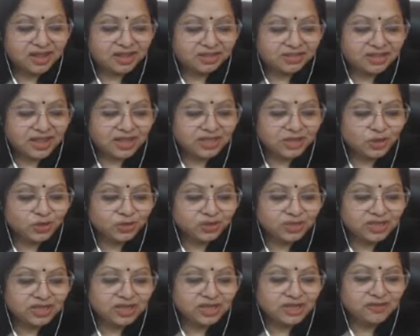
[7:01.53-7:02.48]
Thank you,
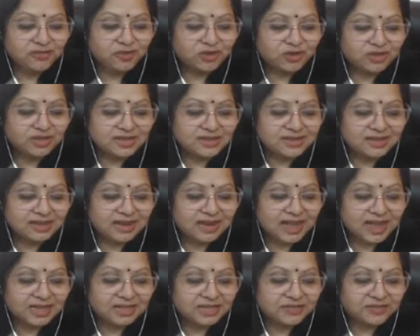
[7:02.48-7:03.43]
Didi, for this
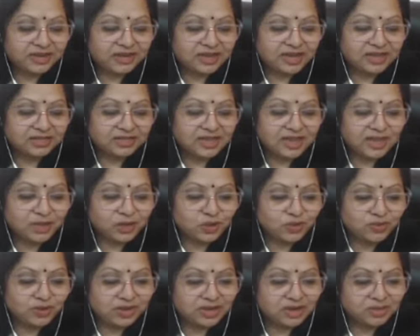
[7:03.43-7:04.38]
relaxed feeling. Thank
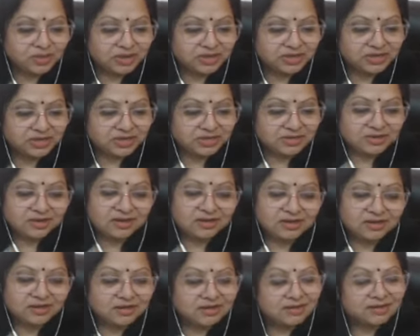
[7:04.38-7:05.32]
you very much.
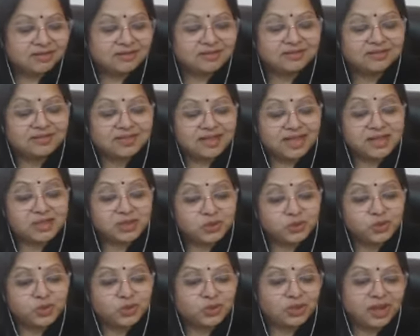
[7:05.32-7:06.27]
Thank
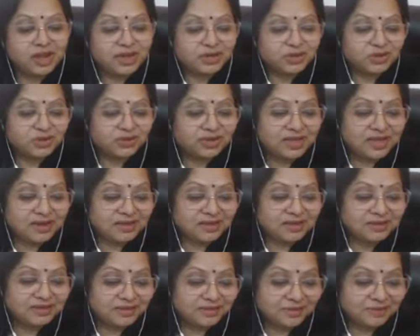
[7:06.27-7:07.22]
you. I should thank
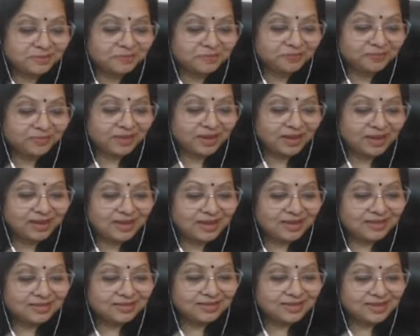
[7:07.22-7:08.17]
her.
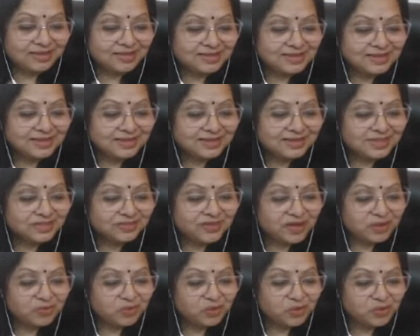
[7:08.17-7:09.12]
Then this is
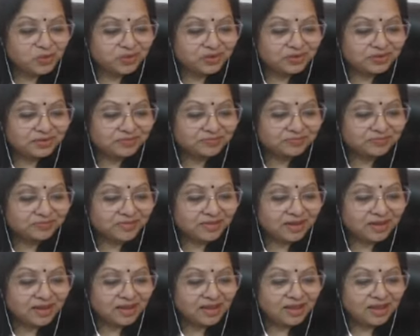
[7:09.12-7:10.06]
one more.
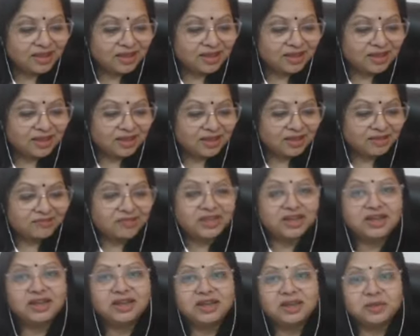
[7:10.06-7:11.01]

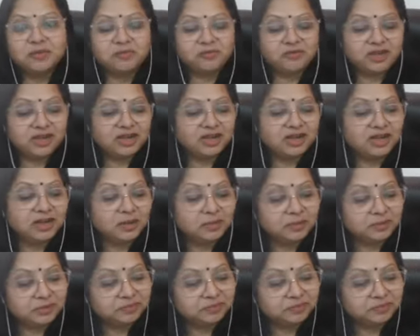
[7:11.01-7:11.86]
Very deep.